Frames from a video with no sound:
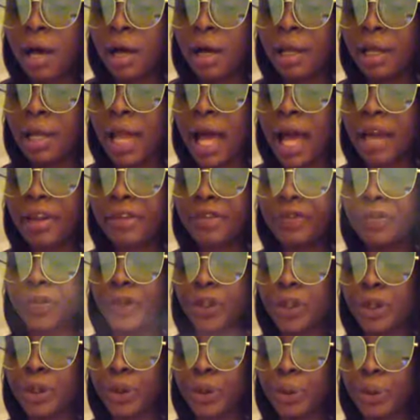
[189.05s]
A lot of
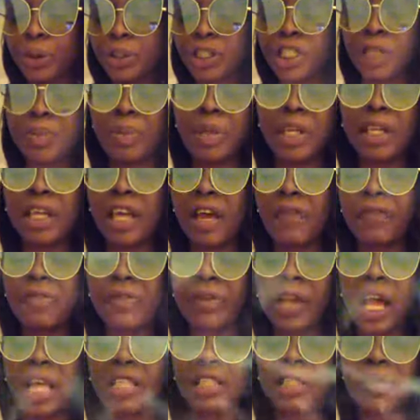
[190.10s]
you, just be careful
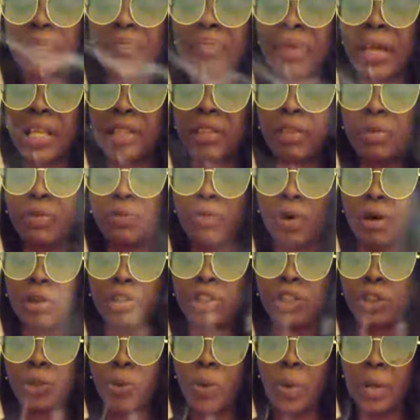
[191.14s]
not to make the
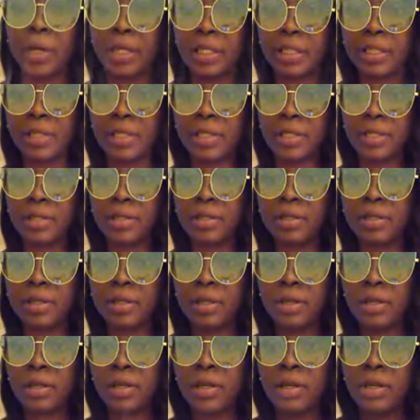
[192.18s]
wrong choice
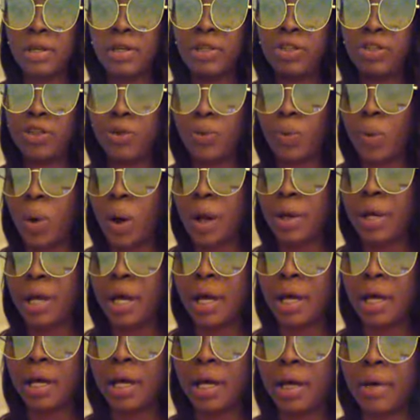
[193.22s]
you want
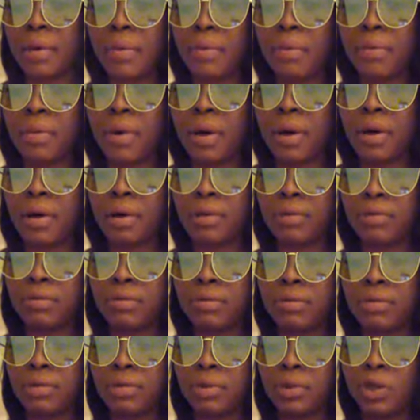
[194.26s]
to
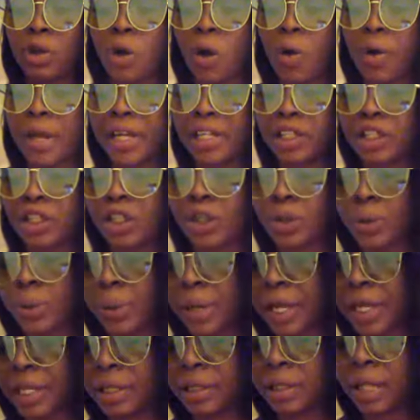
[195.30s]
go into
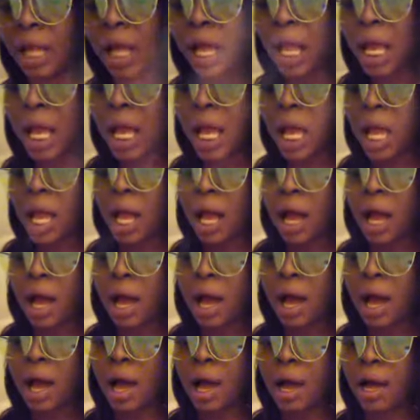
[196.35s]
it
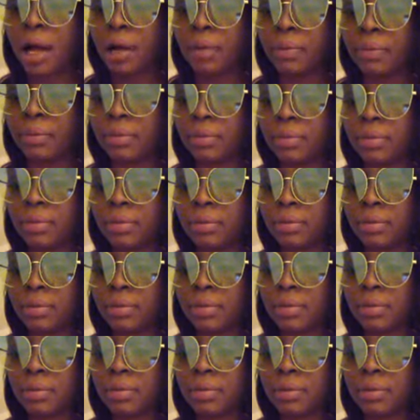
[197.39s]
um,
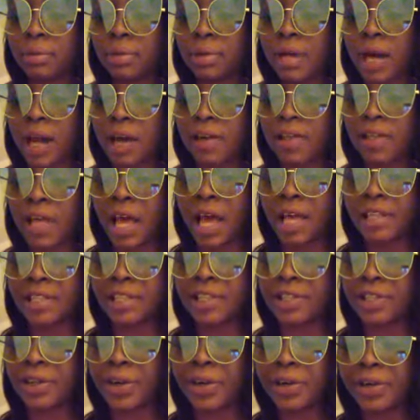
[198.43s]

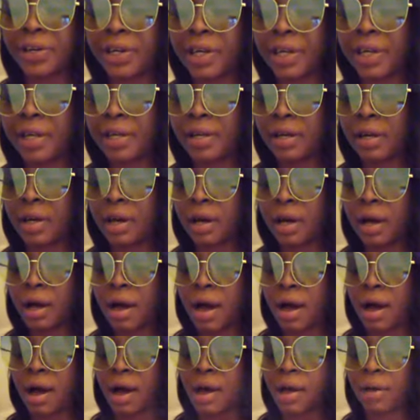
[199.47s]
asserted.
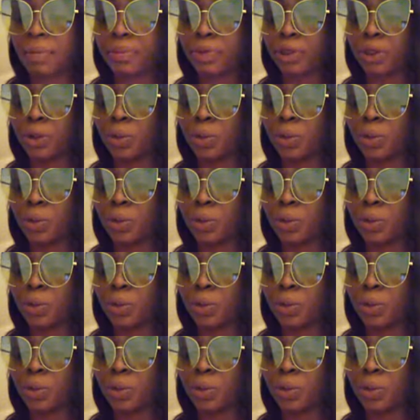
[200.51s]
Um,